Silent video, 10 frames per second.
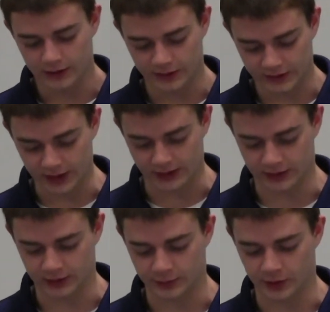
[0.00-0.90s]
The
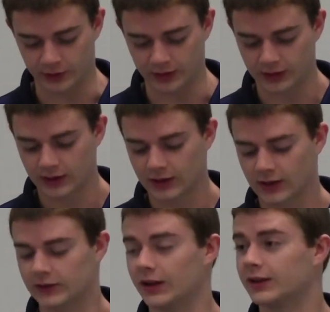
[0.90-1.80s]
second component
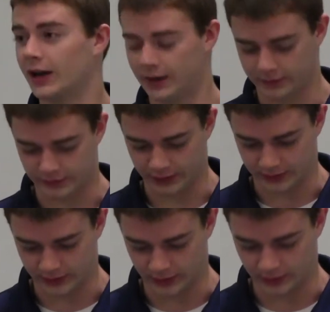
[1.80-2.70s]
is that
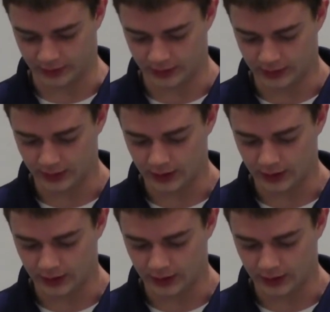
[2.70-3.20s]
conflict theory